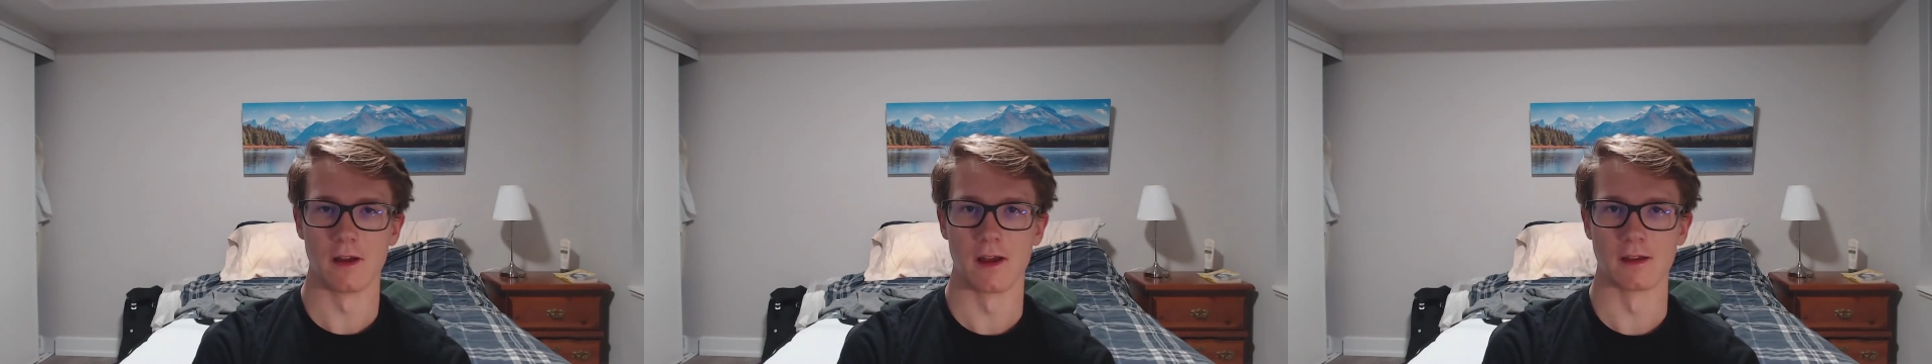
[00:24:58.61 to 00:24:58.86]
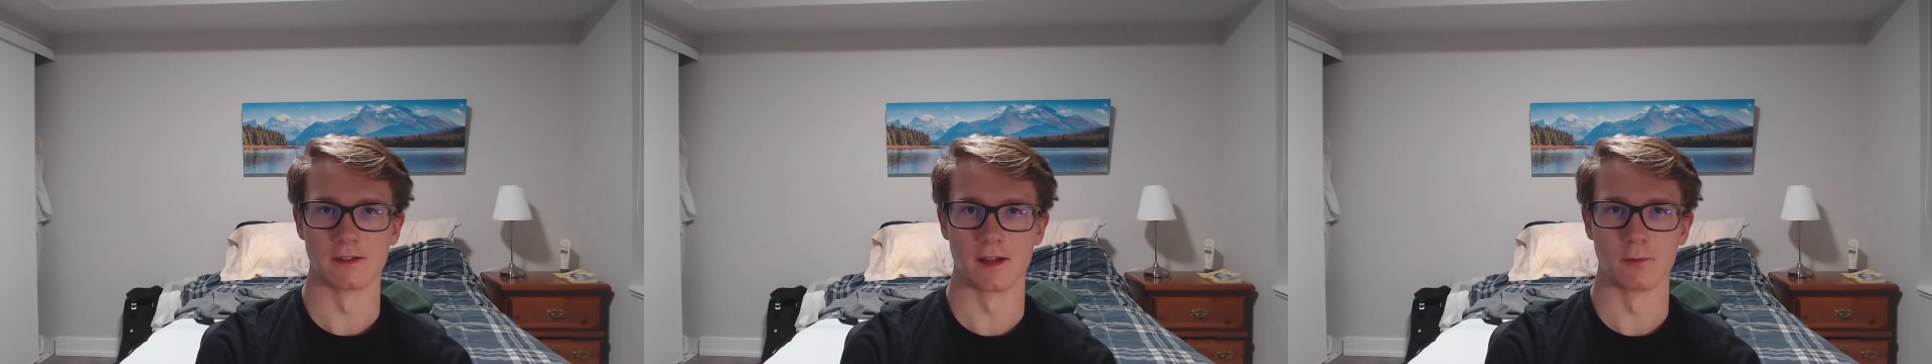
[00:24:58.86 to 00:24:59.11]

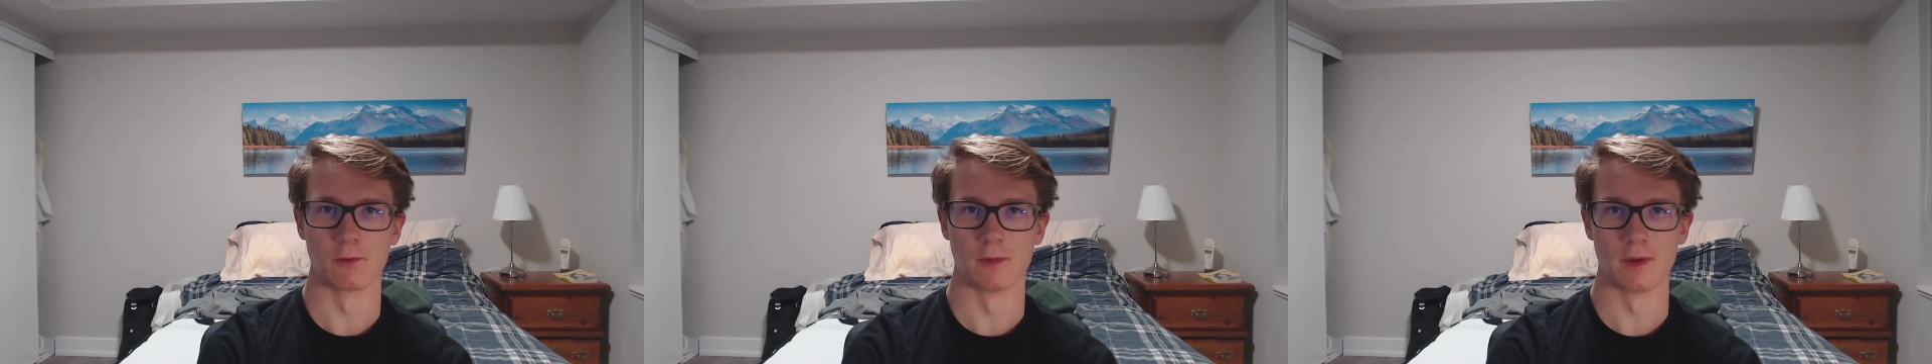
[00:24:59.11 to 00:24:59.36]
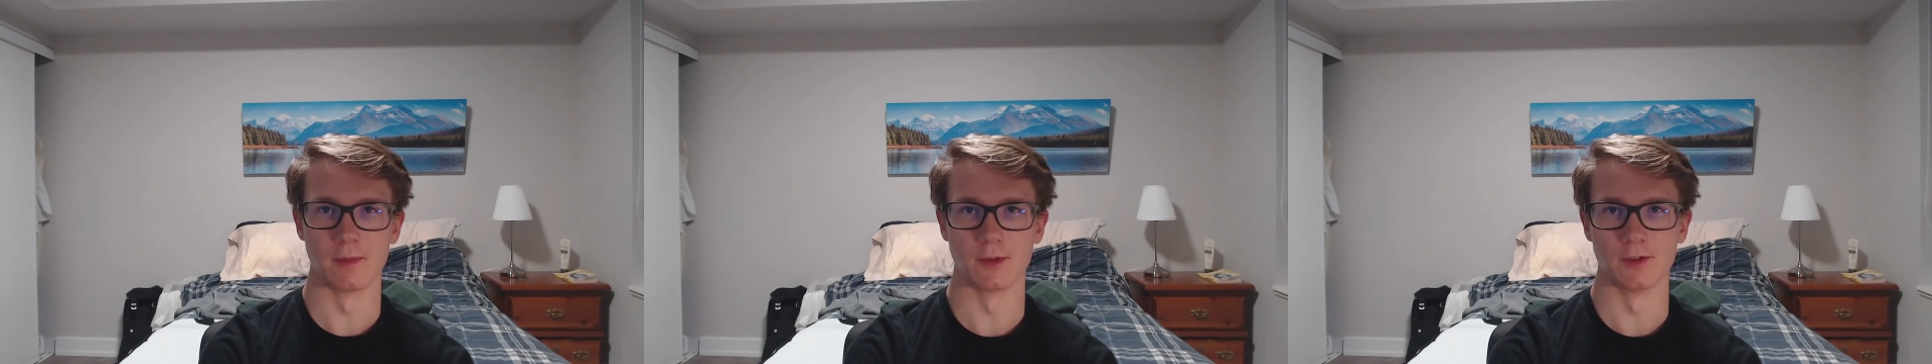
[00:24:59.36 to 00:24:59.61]
as I would
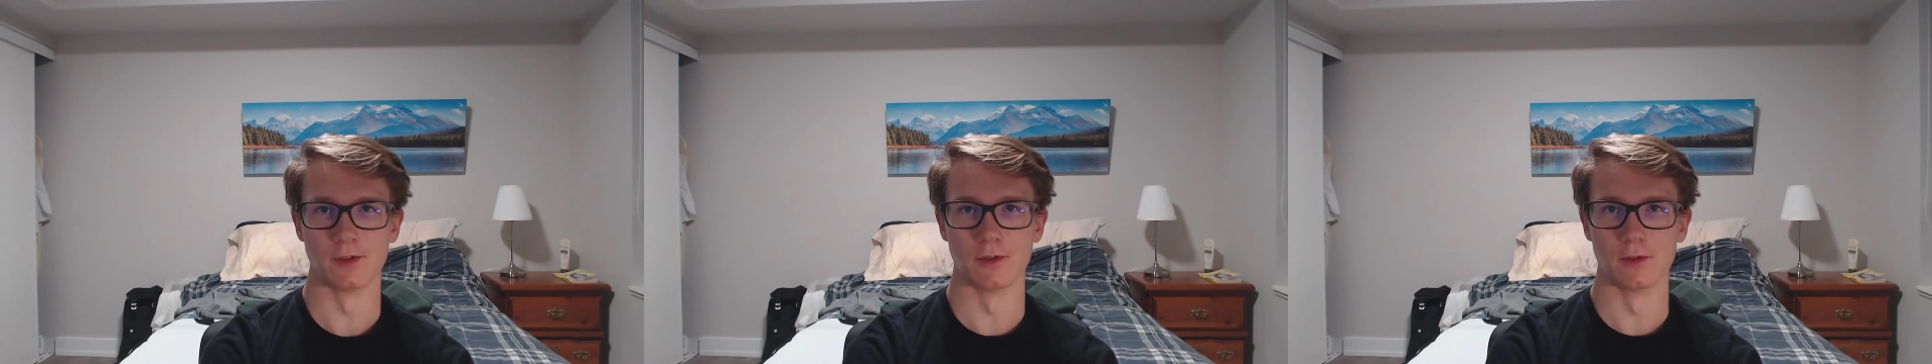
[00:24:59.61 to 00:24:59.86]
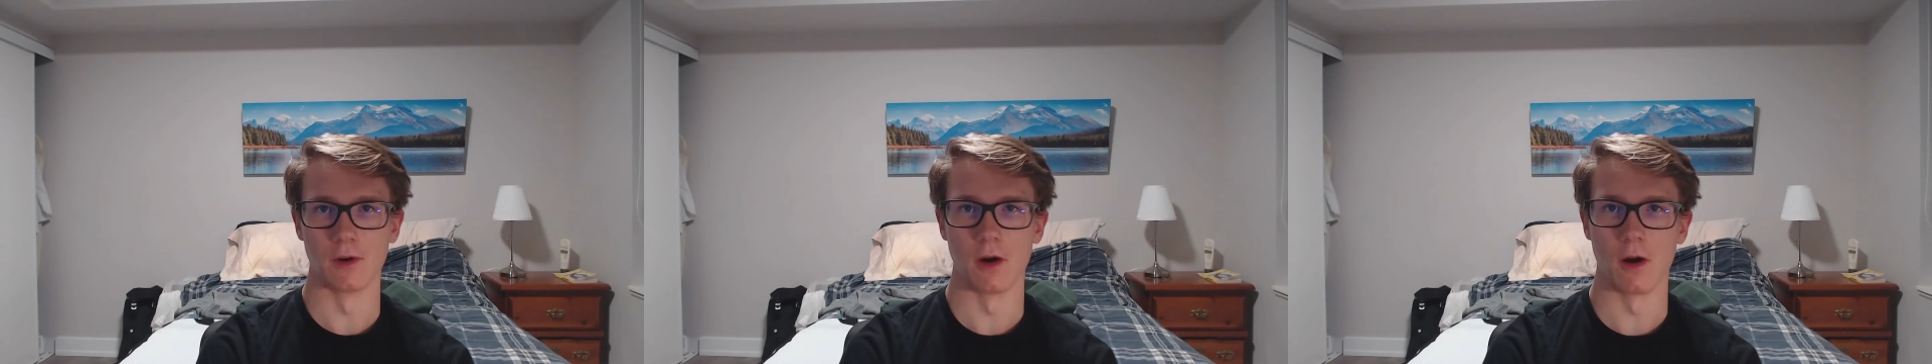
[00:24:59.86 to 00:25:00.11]
be able
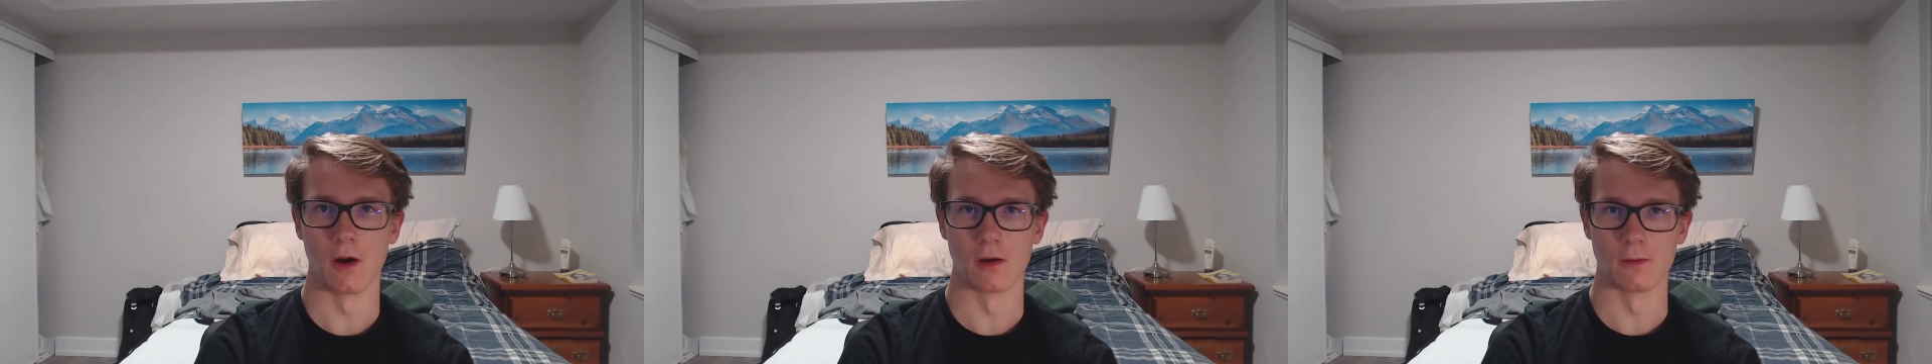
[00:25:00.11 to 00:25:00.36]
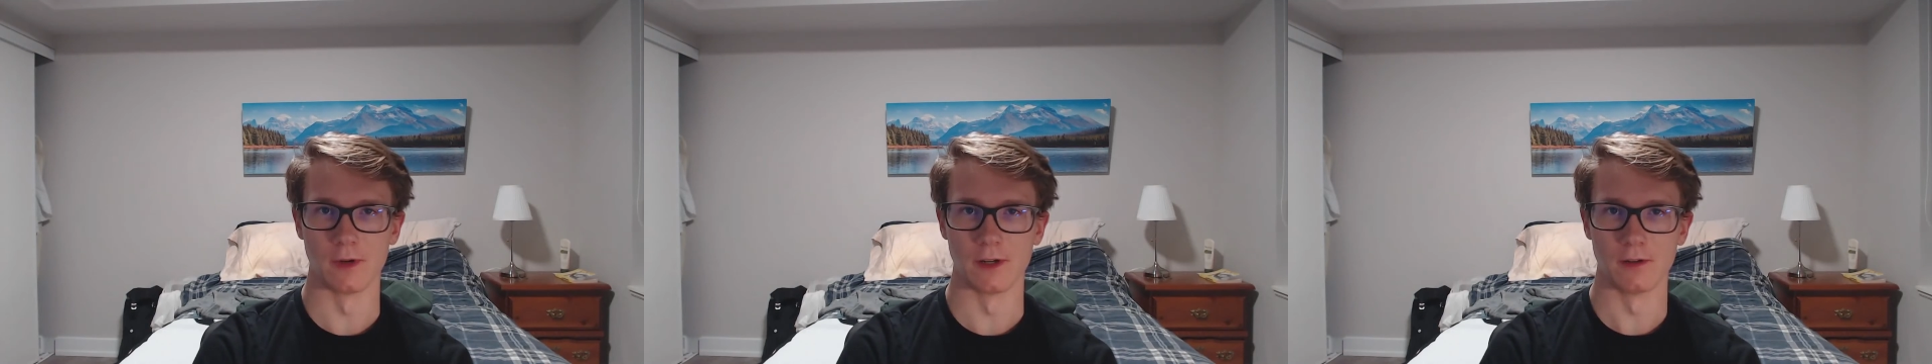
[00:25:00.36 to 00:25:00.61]
to
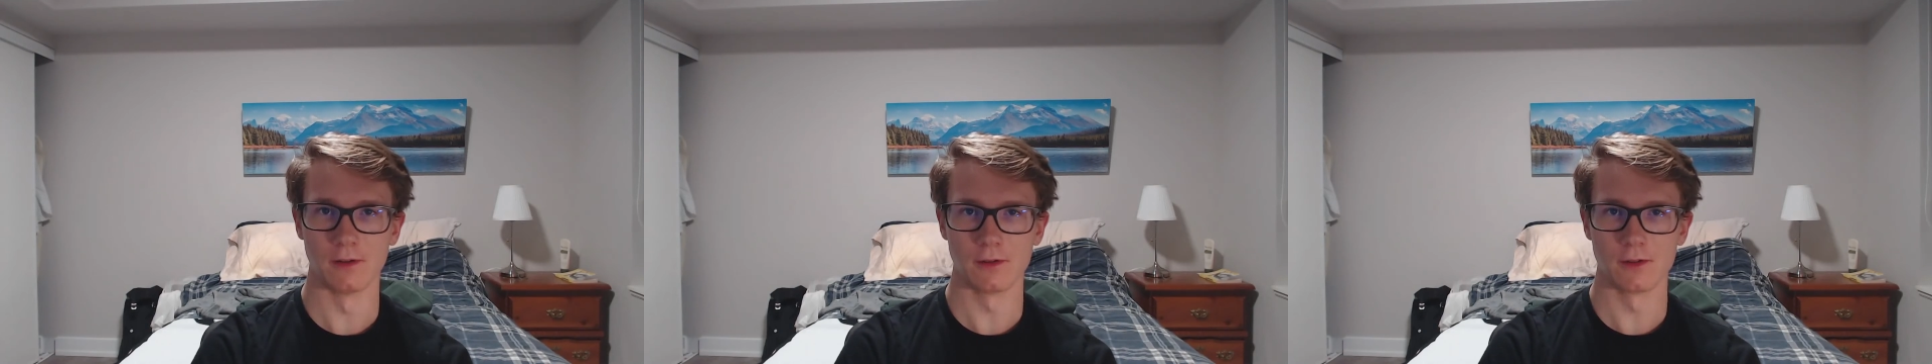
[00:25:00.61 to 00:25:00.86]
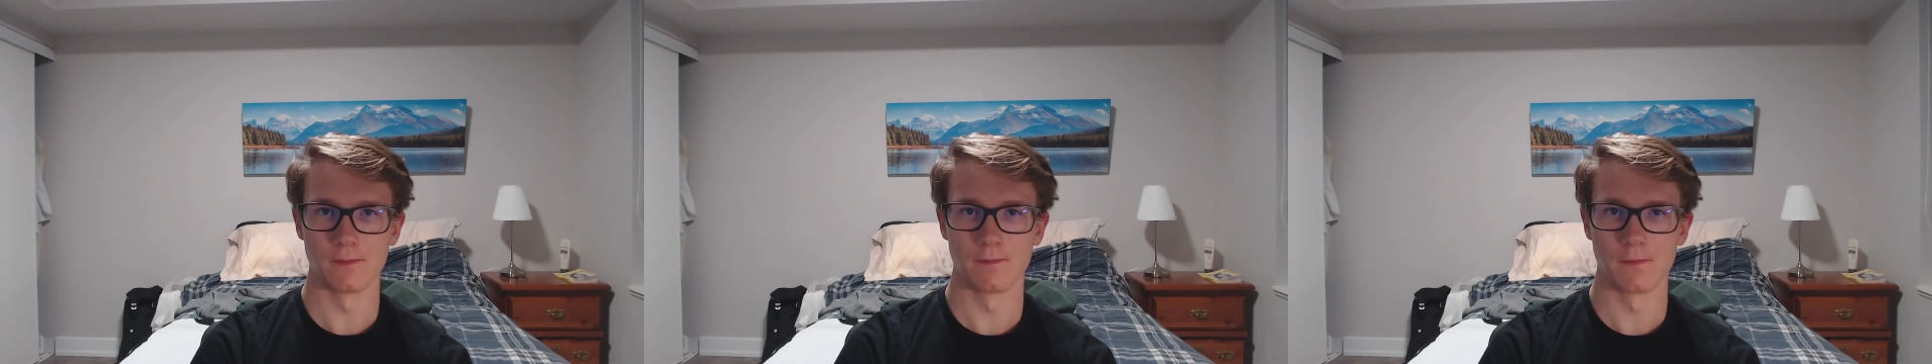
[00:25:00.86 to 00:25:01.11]
on Windows.